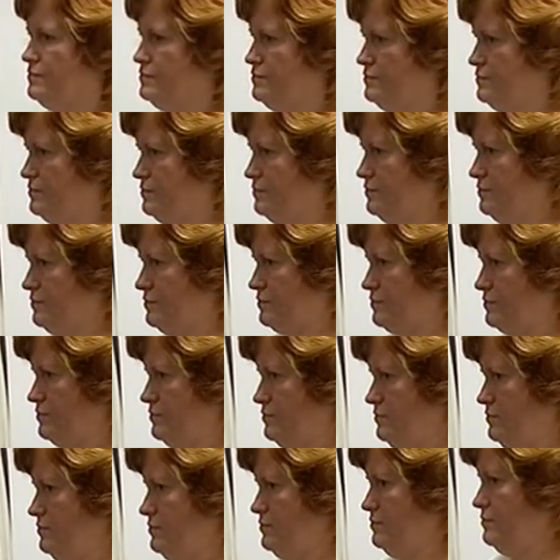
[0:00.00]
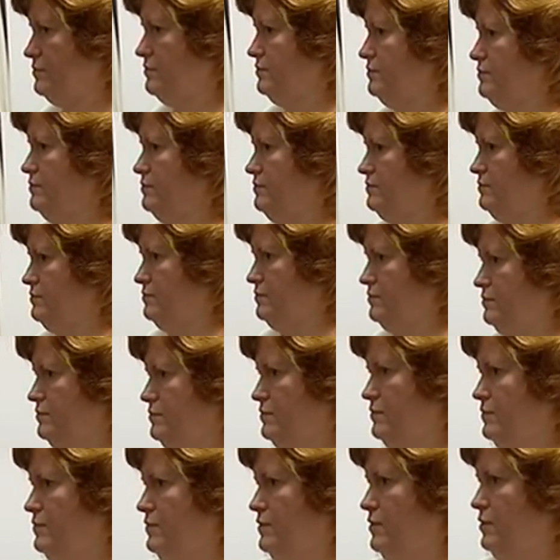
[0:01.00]

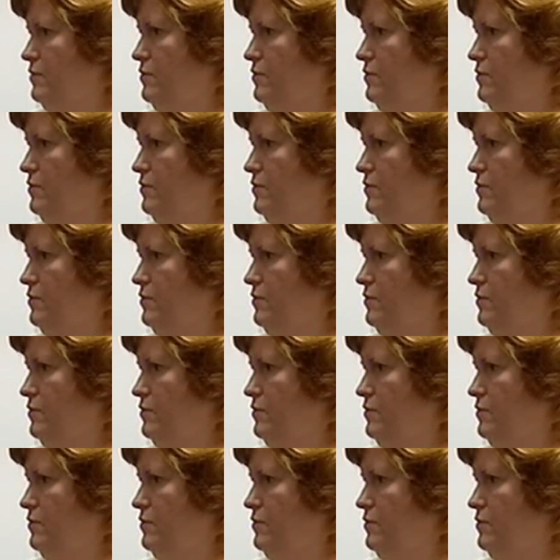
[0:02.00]
(not speaking)